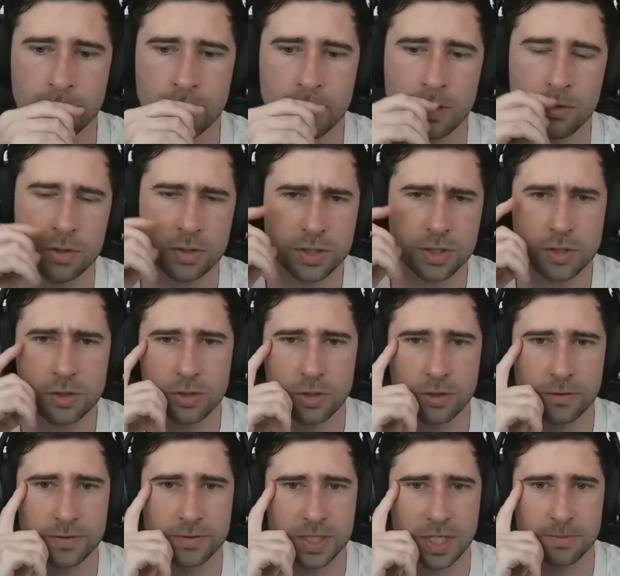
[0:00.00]
We also could
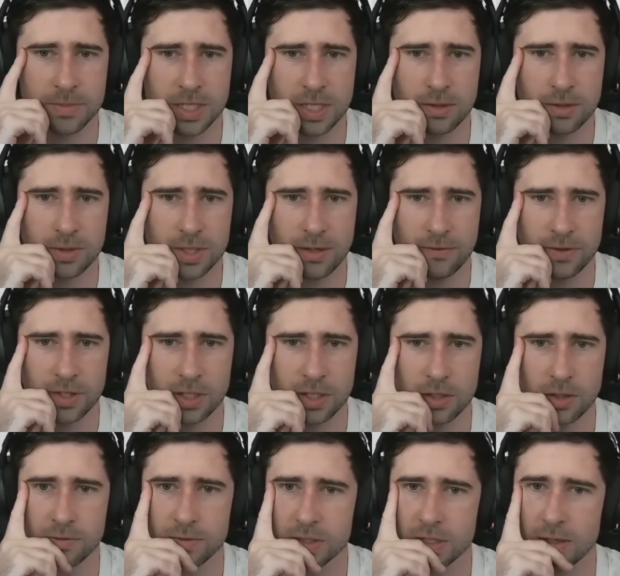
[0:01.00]
have skipped here. We definitely
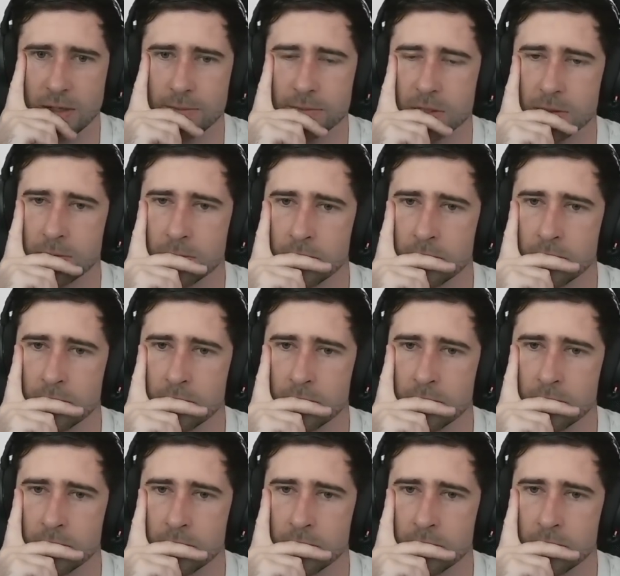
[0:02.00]
could have skipped.